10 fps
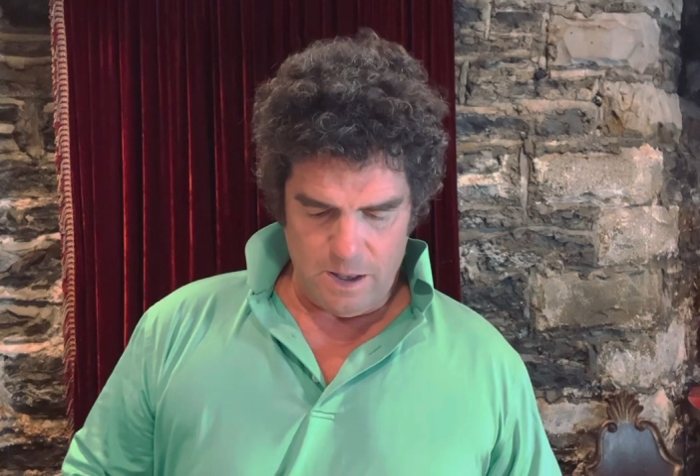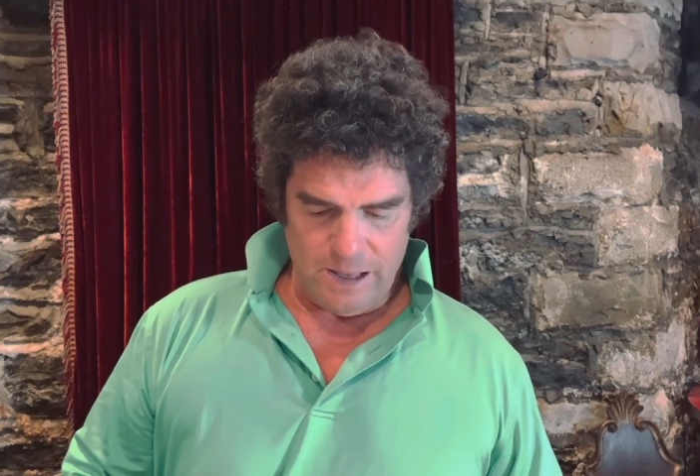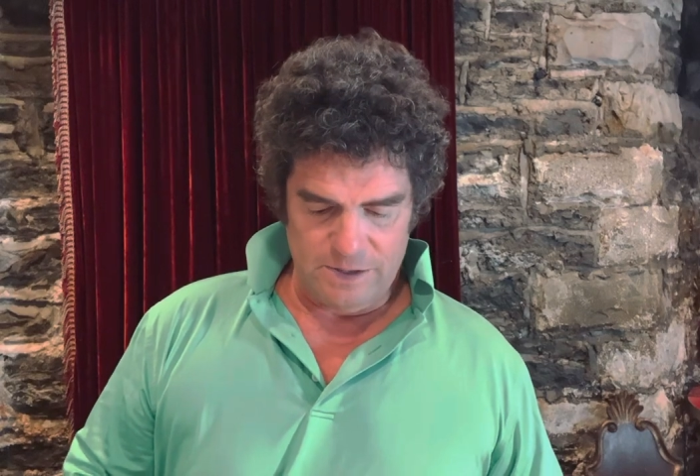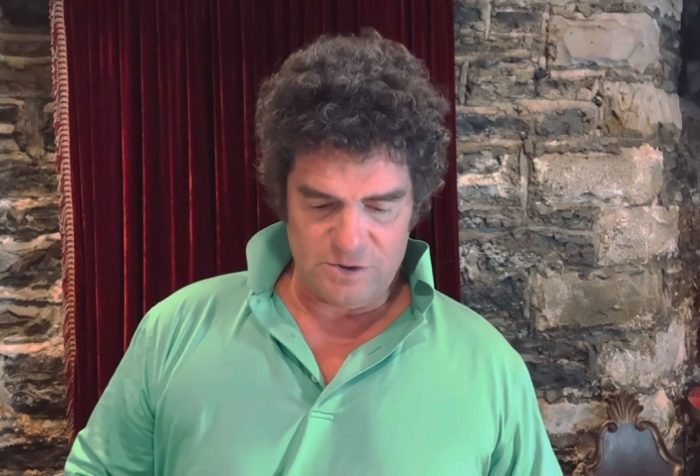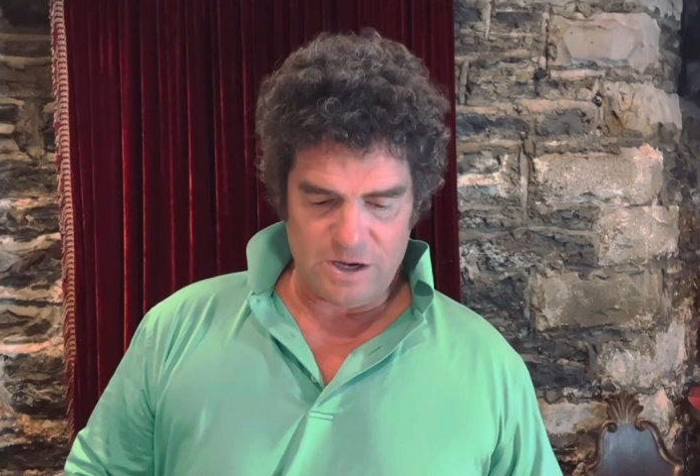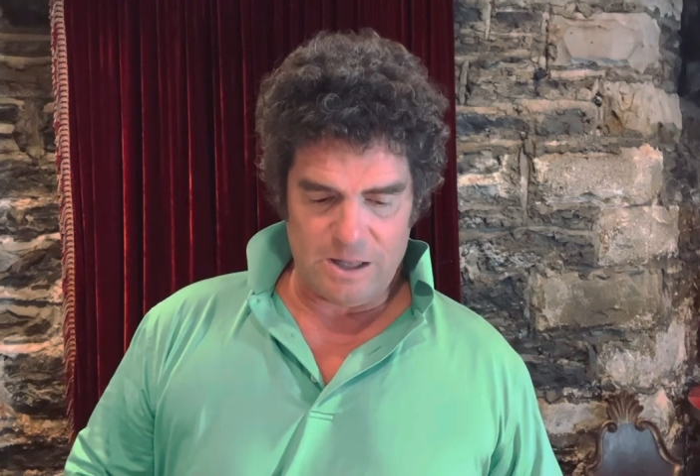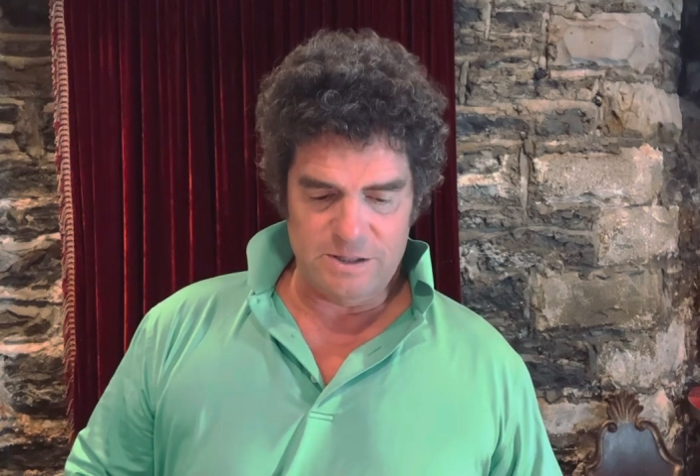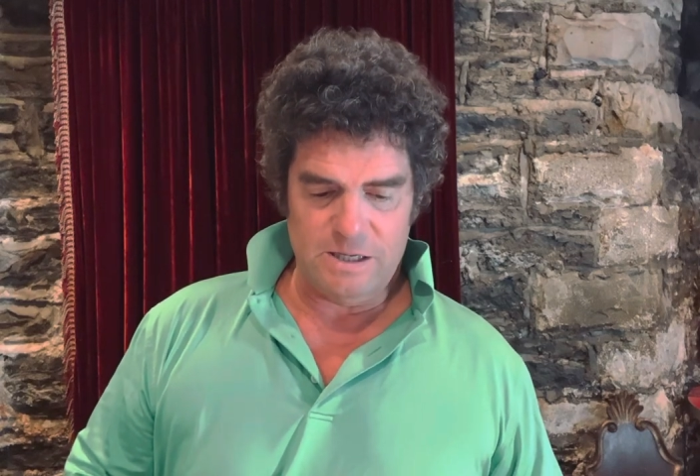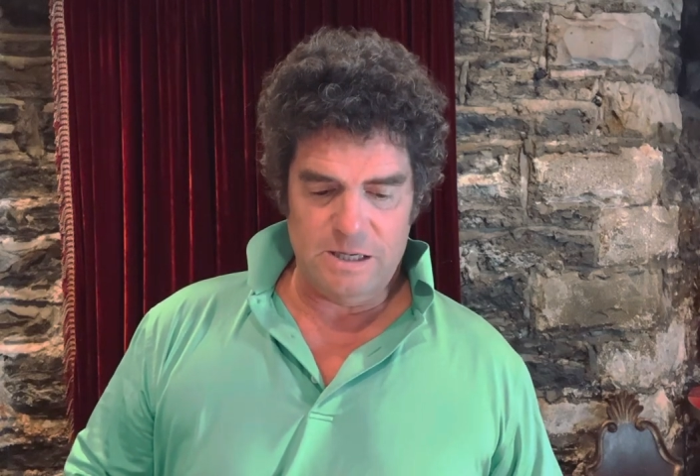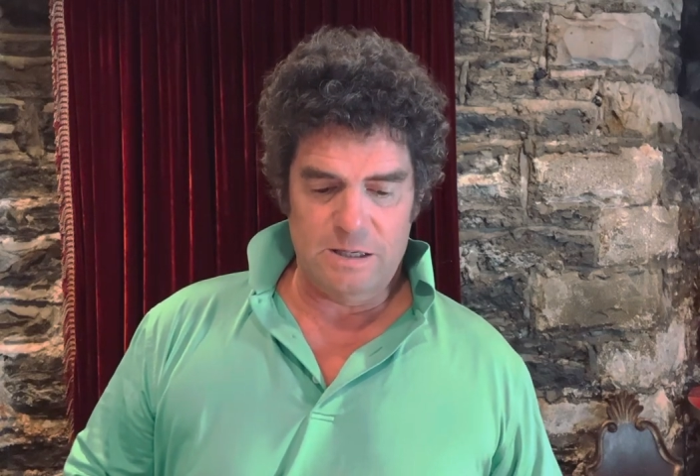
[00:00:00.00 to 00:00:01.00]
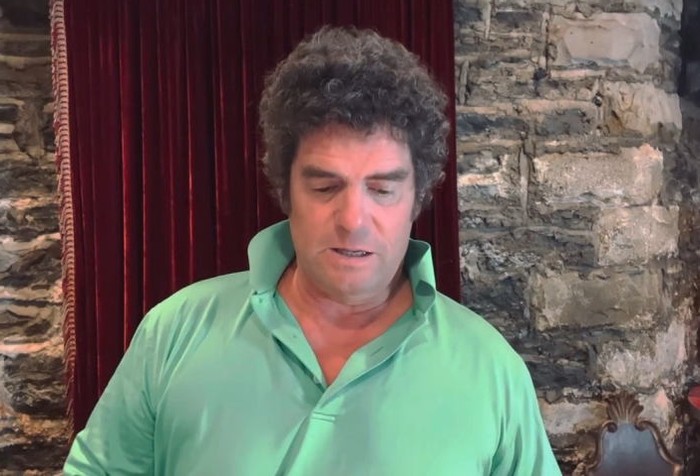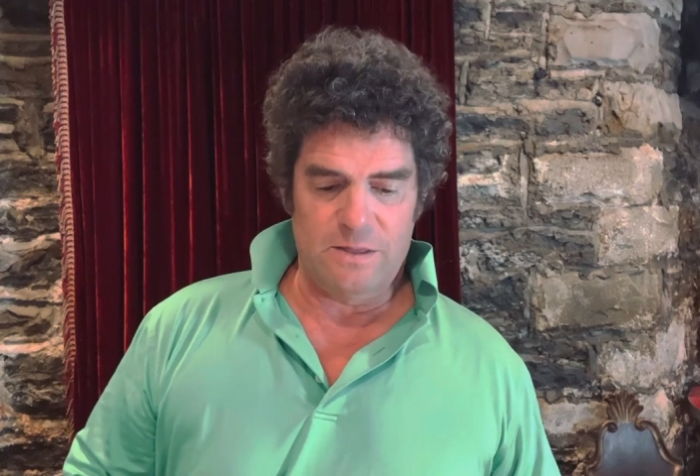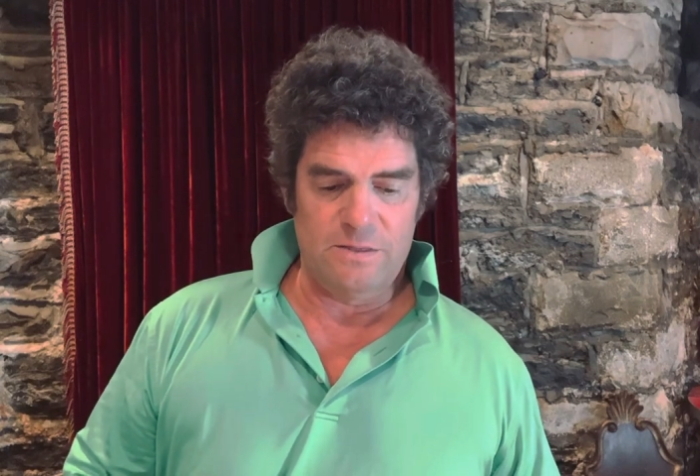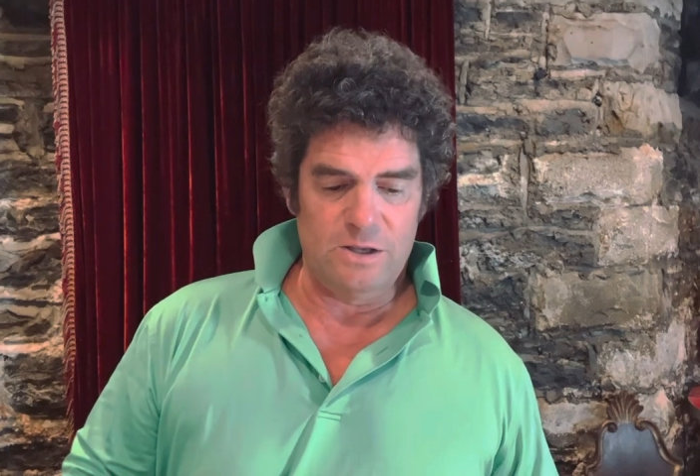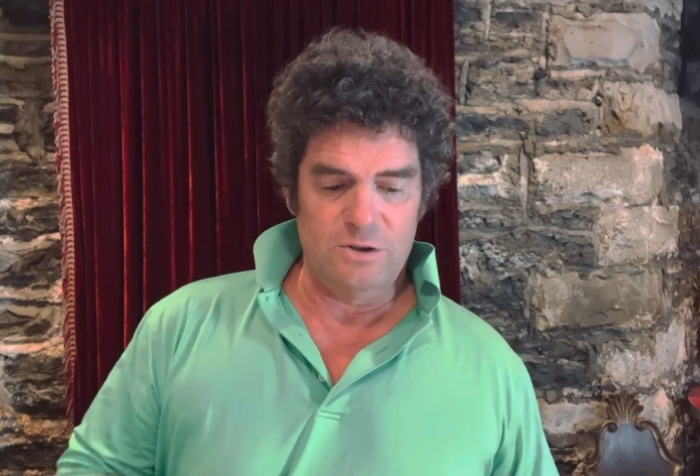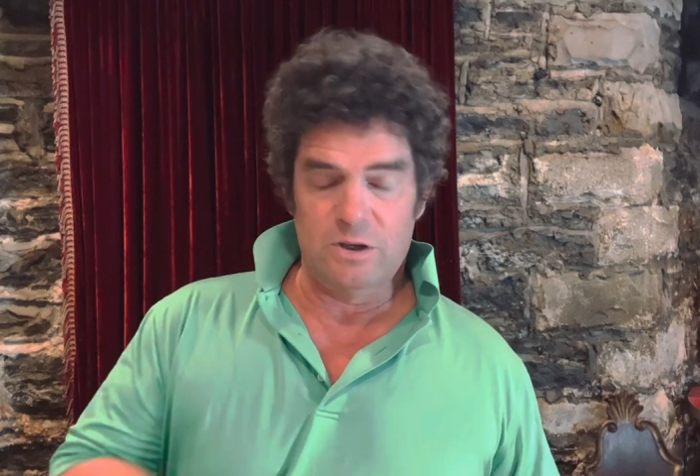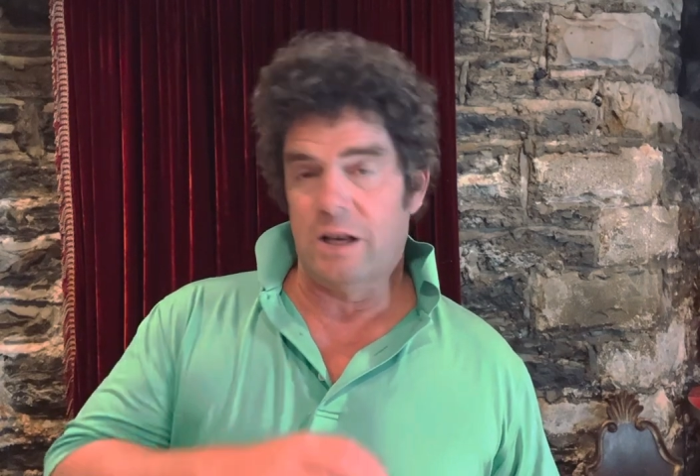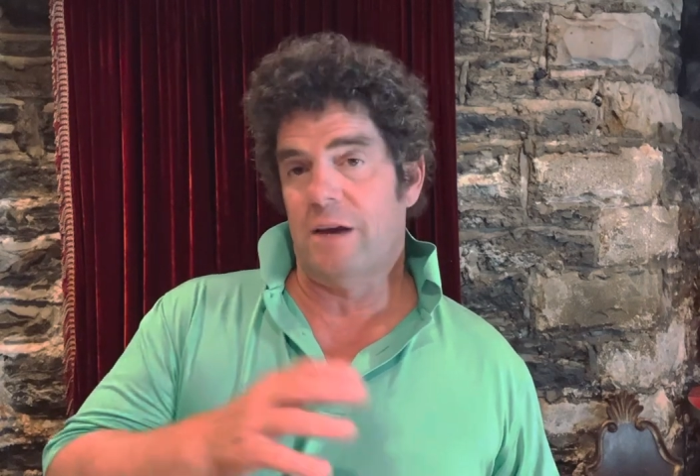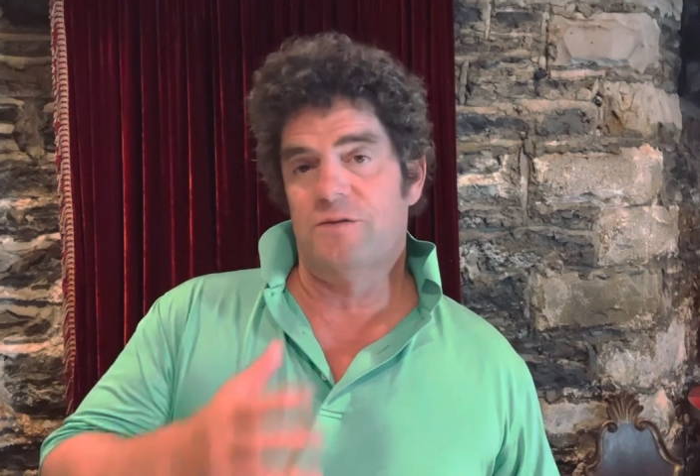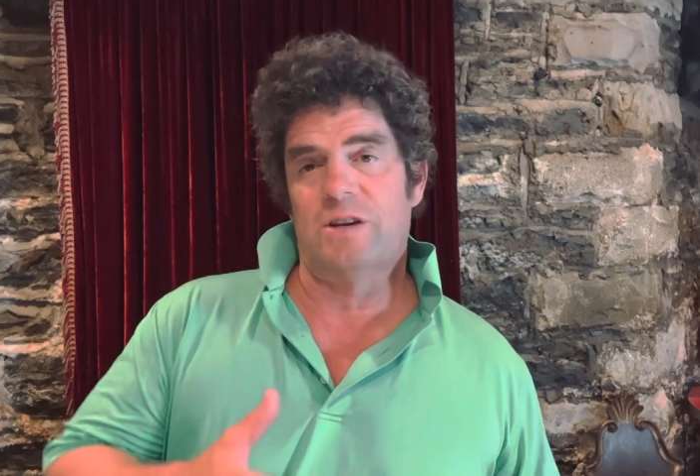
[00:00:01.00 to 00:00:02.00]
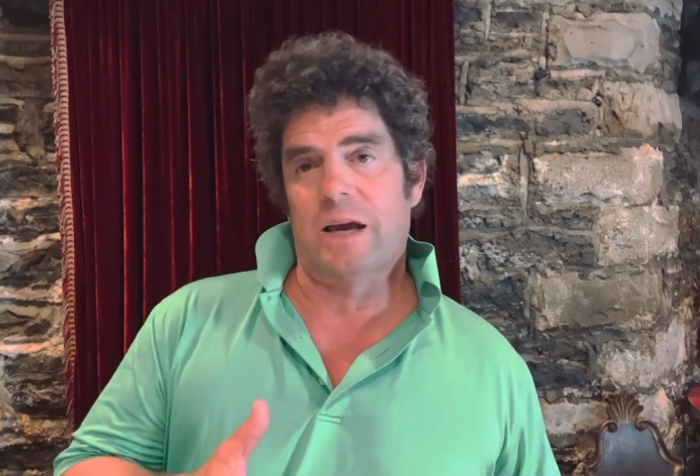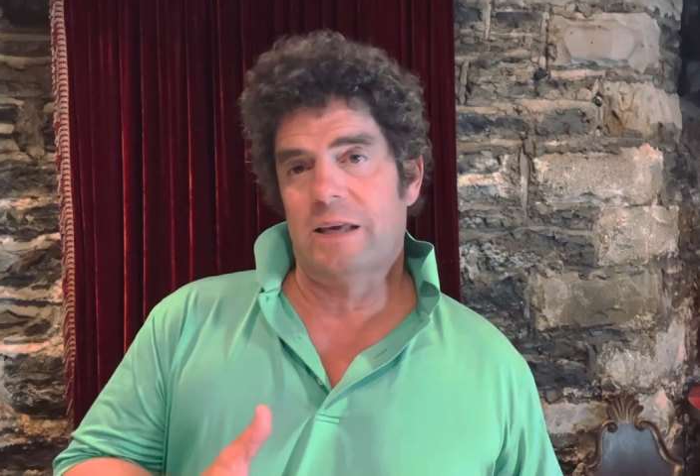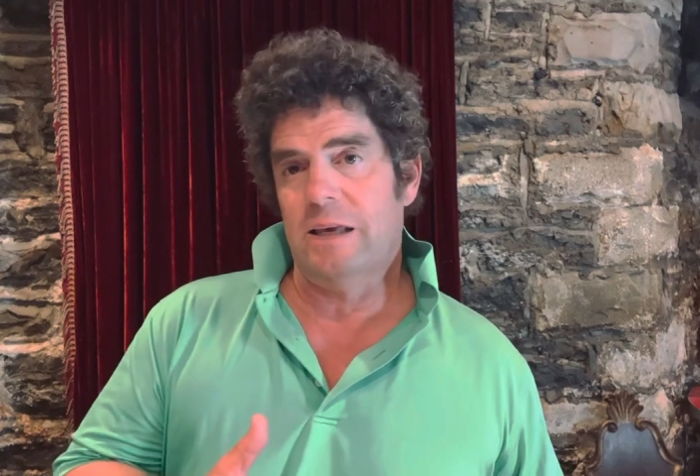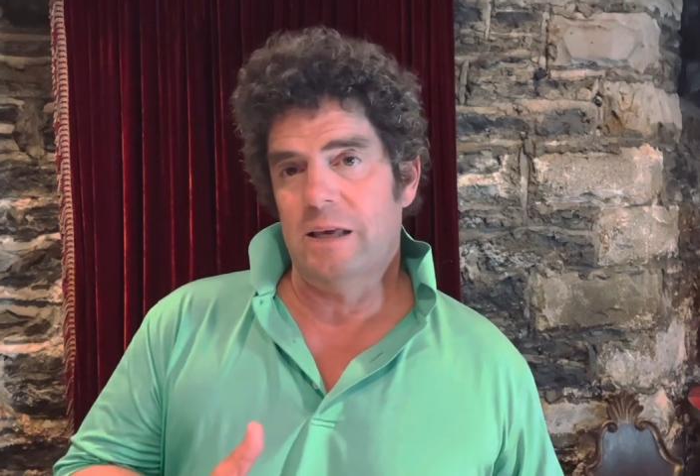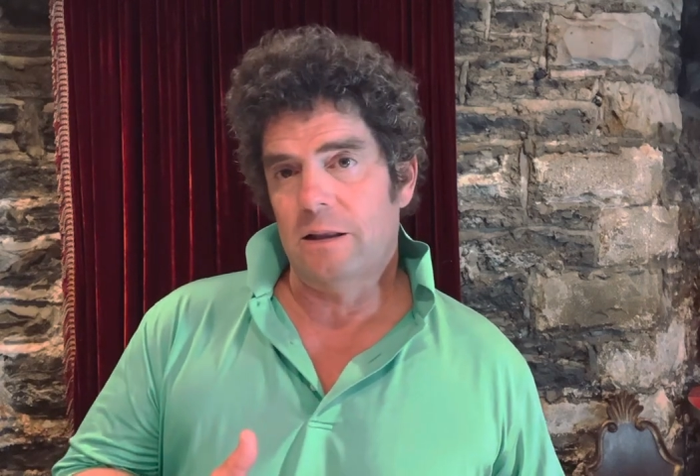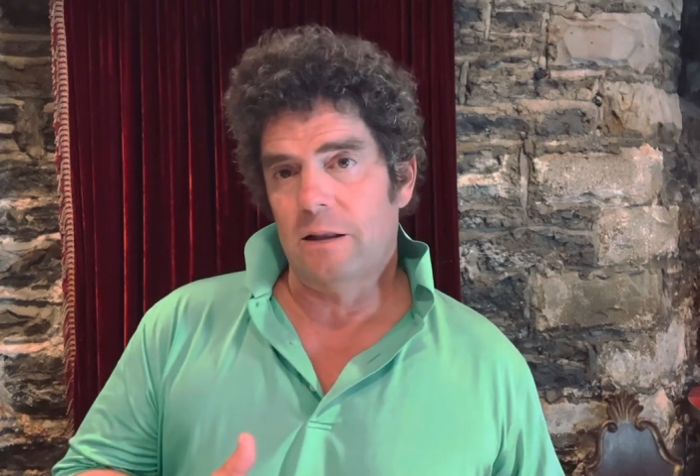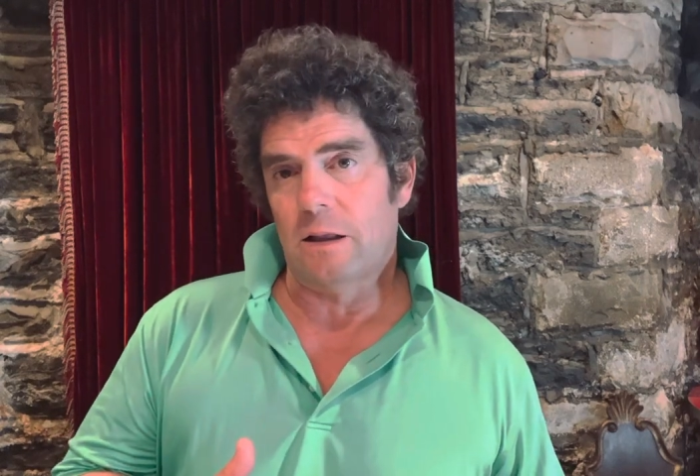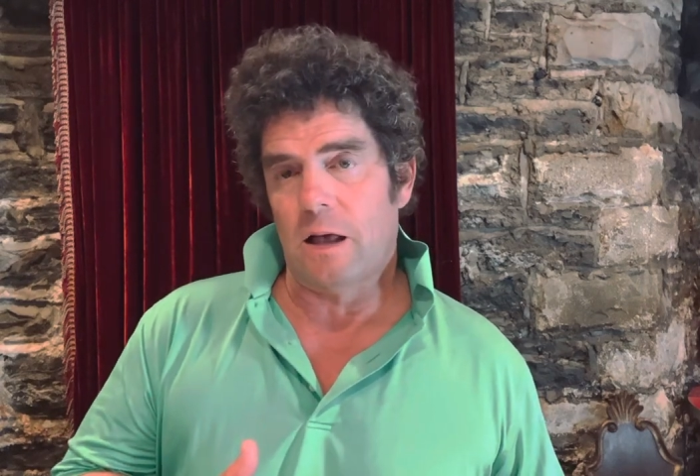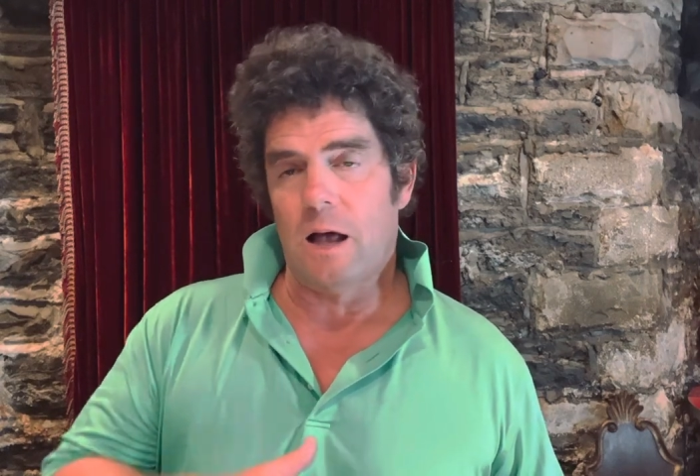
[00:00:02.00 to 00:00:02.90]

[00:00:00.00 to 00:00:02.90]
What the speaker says: and Chaldine, and then you can have Shaquille